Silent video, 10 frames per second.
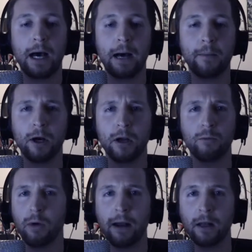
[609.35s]
I
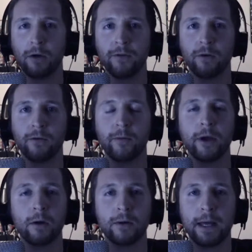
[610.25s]
don't know if you were
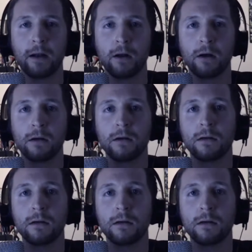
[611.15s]
familiar with that at all.